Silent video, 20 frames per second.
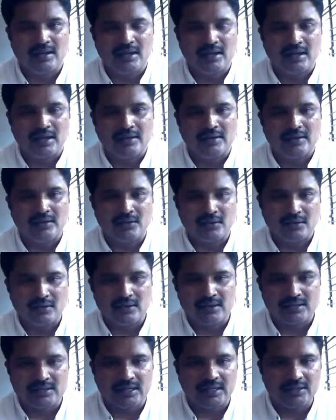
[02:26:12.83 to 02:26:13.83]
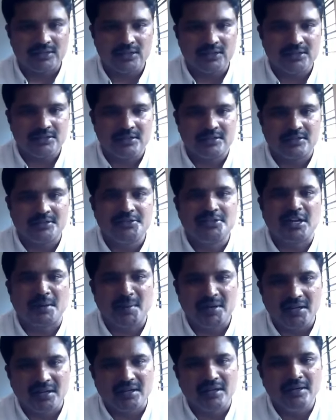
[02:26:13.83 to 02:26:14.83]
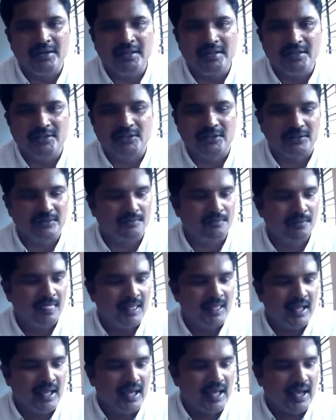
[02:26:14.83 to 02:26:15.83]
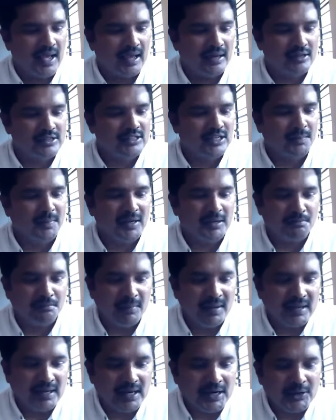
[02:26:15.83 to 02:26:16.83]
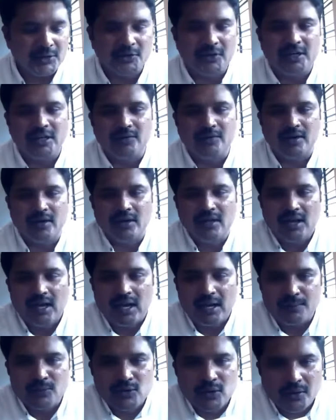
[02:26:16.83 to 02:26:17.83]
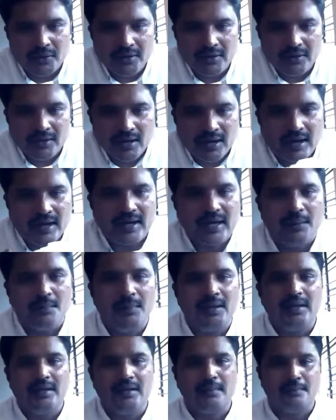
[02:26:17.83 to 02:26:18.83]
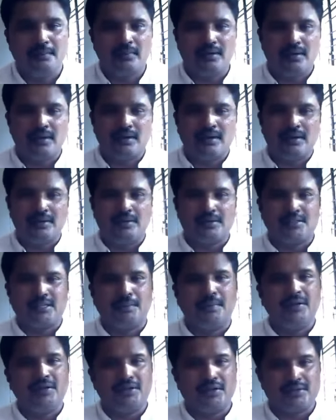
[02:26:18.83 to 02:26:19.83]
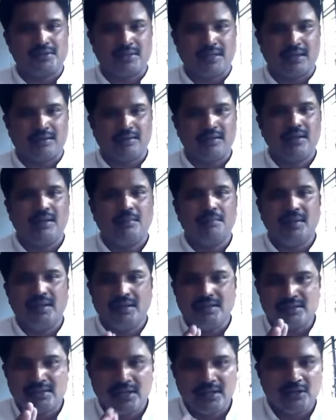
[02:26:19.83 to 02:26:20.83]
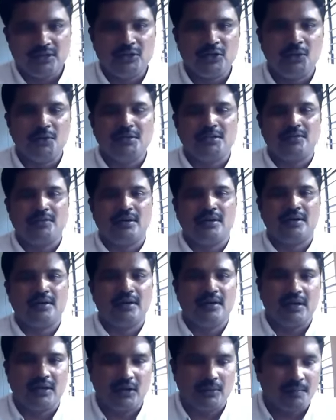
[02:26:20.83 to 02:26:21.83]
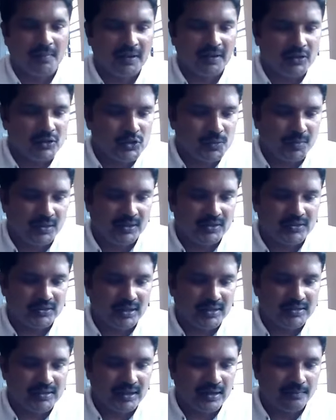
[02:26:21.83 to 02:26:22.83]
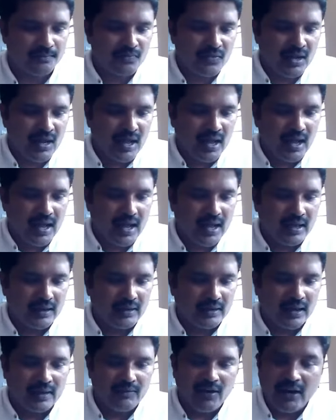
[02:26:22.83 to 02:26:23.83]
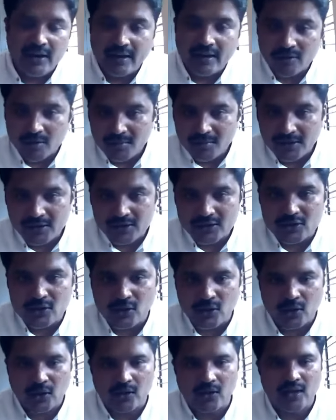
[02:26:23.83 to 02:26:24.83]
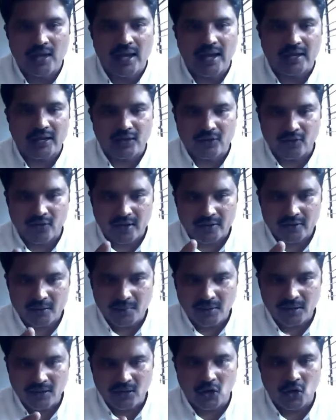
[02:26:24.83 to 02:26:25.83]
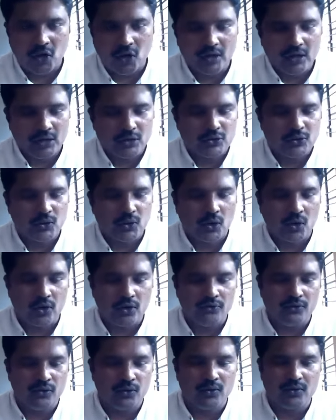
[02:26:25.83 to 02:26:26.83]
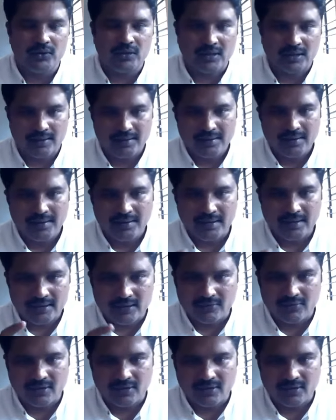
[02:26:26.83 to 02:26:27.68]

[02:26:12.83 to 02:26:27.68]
And such is his dramatic condition. And submit meekly to the devil. I'm sorry, I humbly submit yourself. Please don't ever punish me. Say that. And I will never be disloyal. I can rather be loyal to all of you. Anta Dr.